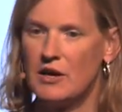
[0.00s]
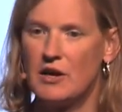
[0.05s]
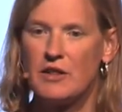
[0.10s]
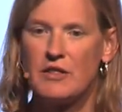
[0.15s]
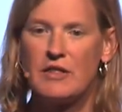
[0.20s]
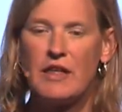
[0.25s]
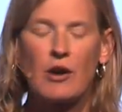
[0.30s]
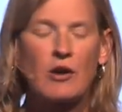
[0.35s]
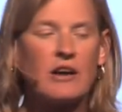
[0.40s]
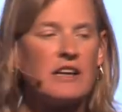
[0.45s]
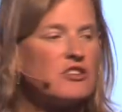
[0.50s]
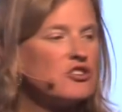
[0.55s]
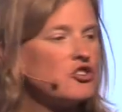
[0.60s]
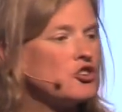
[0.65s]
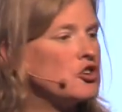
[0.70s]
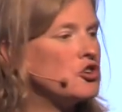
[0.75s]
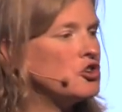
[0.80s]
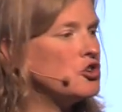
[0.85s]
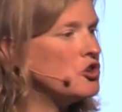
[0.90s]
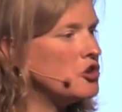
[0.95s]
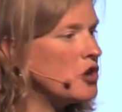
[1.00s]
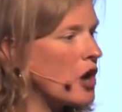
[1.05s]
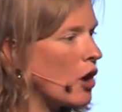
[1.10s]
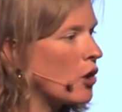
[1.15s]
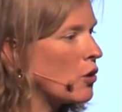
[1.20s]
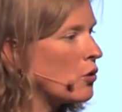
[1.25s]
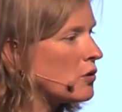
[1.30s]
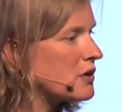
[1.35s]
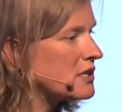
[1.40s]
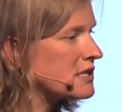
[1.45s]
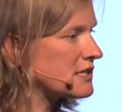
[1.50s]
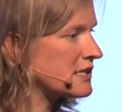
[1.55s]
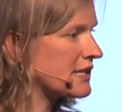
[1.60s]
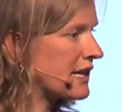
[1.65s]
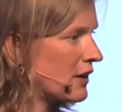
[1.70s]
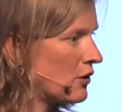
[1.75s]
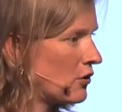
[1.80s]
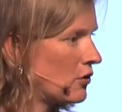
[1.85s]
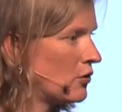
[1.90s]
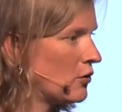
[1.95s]
There is no
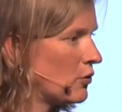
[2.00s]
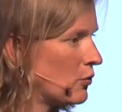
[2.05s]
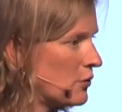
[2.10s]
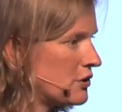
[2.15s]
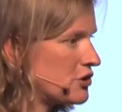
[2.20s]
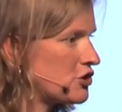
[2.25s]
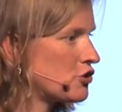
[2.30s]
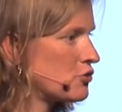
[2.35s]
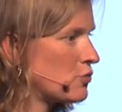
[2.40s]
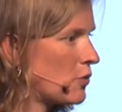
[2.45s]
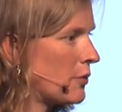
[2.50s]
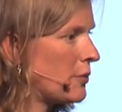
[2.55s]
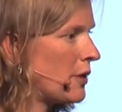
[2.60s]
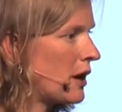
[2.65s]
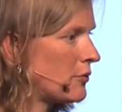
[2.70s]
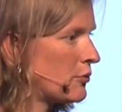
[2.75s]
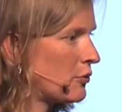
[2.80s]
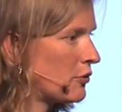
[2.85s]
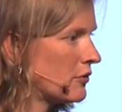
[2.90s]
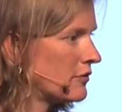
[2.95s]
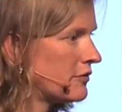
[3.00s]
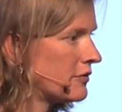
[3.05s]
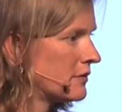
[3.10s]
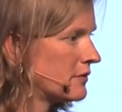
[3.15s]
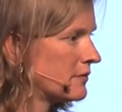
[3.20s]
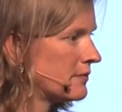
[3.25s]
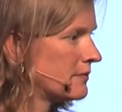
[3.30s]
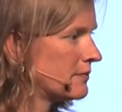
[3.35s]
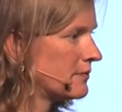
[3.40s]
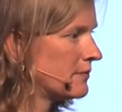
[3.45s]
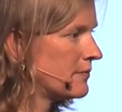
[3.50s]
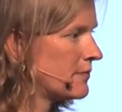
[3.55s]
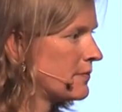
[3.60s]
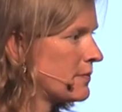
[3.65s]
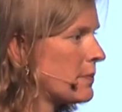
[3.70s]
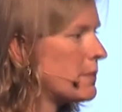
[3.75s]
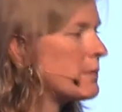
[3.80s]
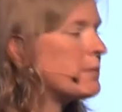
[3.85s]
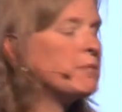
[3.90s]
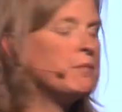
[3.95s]
skill which is robot proof,
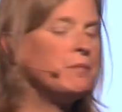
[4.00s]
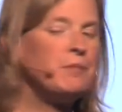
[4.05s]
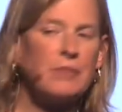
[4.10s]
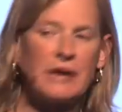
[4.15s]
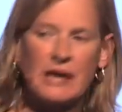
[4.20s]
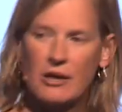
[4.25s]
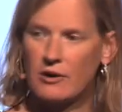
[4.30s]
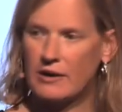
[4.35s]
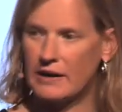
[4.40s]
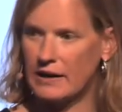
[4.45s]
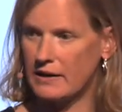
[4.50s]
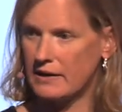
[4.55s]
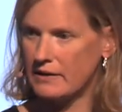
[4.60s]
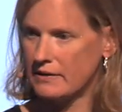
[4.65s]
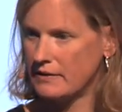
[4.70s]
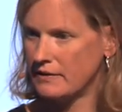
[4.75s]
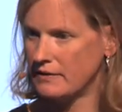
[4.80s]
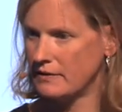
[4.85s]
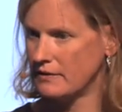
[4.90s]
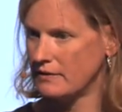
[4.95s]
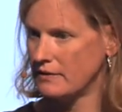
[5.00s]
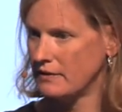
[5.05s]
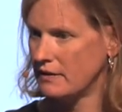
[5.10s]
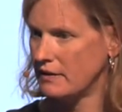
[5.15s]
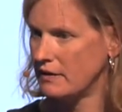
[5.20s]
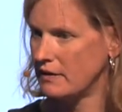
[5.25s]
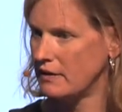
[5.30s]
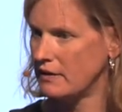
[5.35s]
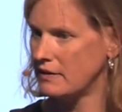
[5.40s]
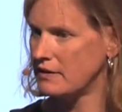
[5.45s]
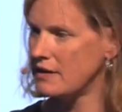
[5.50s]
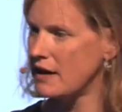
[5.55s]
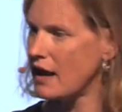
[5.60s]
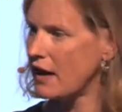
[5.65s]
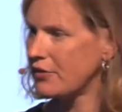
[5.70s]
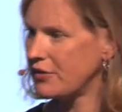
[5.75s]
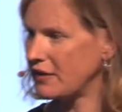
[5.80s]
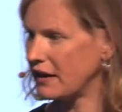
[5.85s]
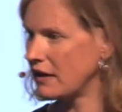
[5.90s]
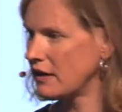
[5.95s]
period.
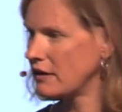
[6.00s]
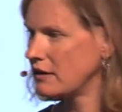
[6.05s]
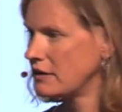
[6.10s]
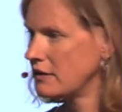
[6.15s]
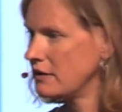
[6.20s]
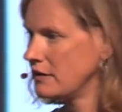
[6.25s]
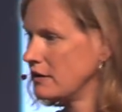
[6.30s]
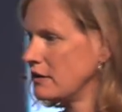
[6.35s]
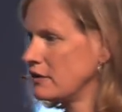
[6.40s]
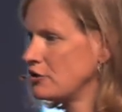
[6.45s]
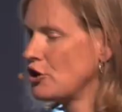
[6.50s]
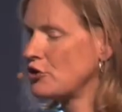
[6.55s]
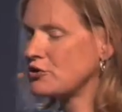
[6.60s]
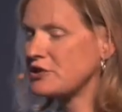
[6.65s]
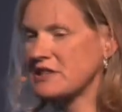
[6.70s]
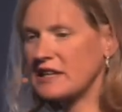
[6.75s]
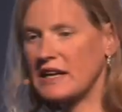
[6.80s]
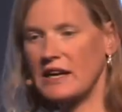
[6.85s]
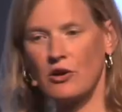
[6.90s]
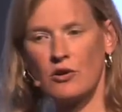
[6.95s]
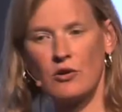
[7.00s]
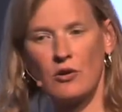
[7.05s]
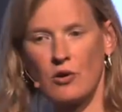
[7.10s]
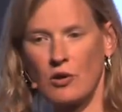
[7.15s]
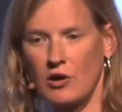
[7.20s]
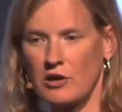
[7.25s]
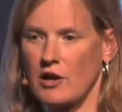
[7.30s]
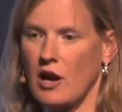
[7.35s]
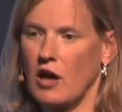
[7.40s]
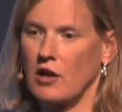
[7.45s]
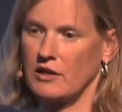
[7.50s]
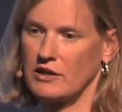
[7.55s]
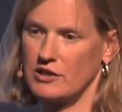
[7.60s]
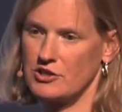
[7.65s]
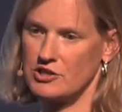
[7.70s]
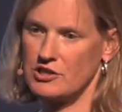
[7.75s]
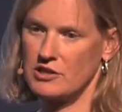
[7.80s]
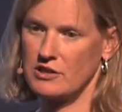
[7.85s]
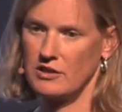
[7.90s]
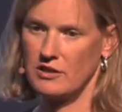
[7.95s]
Nothing. No skill or
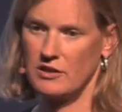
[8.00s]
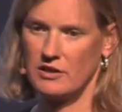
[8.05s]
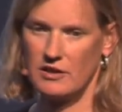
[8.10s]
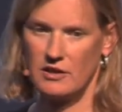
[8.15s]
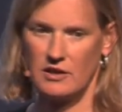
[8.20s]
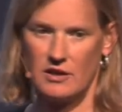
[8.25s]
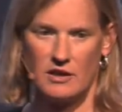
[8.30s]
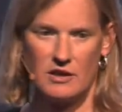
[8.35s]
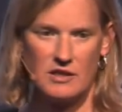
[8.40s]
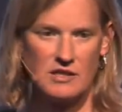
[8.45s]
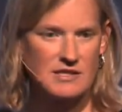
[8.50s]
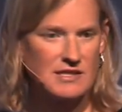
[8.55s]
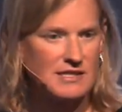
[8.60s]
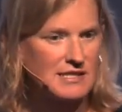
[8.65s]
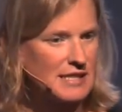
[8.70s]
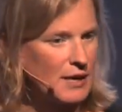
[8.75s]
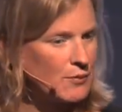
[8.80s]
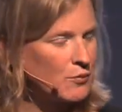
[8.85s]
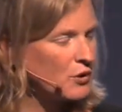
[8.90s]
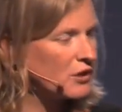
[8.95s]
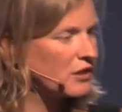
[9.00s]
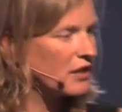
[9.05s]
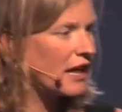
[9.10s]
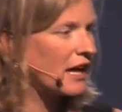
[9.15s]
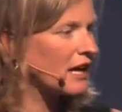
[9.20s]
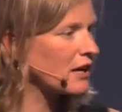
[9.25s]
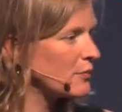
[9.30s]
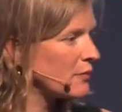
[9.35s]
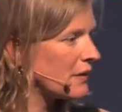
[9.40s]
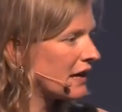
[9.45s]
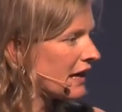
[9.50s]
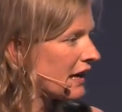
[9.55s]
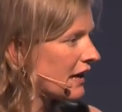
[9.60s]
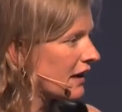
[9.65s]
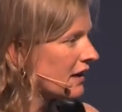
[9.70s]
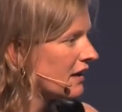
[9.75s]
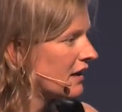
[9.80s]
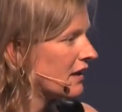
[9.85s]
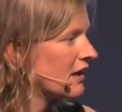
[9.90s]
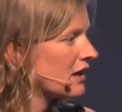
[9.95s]
knowledge. Someone like me
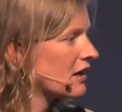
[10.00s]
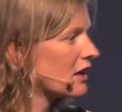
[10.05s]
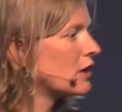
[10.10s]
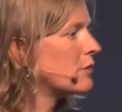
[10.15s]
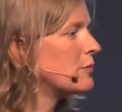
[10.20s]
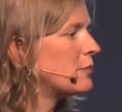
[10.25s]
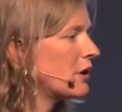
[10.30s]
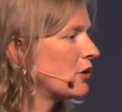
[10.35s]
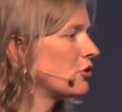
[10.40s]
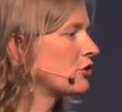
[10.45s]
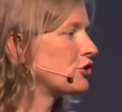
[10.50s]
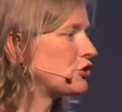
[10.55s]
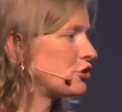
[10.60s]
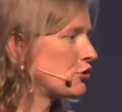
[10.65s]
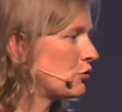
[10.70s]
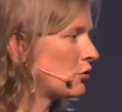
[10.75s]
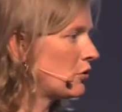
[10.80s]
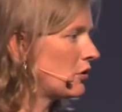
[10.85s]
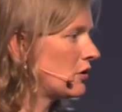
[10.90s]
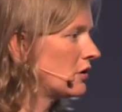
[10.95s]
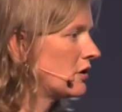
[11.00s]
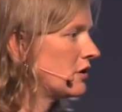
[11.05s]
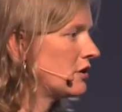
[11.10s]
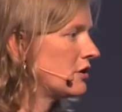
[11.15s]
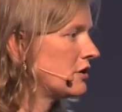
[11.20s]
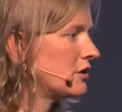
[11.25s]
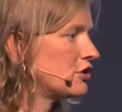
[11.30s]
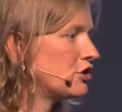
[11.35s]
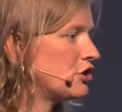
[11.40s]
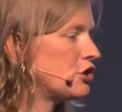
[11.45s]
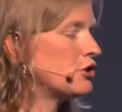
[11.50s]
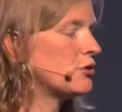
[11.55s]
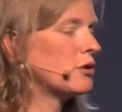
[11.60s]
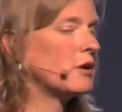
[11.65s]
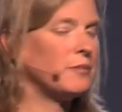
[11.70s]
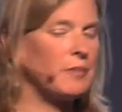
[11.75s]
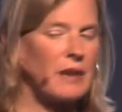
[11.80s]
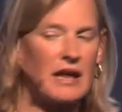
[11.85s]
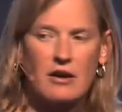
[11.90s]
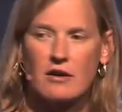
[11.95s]
can build a tool to do
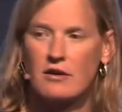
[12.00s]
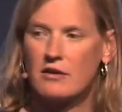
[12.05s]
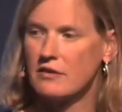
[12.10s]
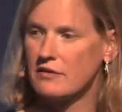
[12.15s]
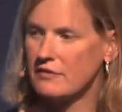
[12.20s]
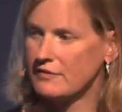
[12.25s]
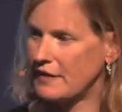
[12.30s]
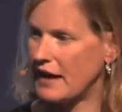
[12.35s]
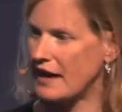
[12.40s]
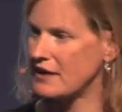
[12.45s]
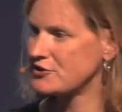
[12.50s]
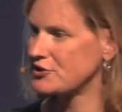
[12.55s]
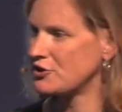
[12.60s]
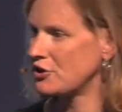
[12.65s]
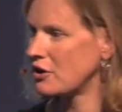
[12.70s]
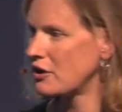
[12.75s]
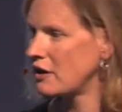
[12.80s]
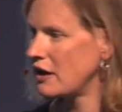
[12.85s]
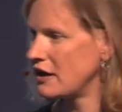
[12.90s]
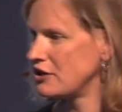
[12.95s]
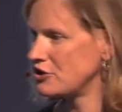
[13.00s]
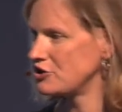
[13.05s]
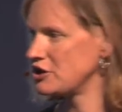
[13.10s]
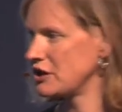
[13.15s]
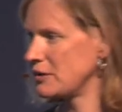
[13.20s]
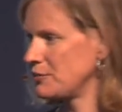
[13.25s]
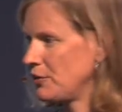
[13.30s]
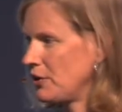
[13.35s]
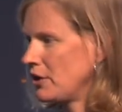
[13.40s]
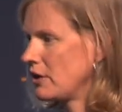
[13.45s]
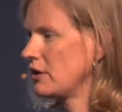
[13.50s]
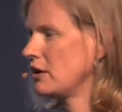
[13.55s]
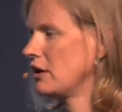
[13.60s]
it better, faster, and cheaper.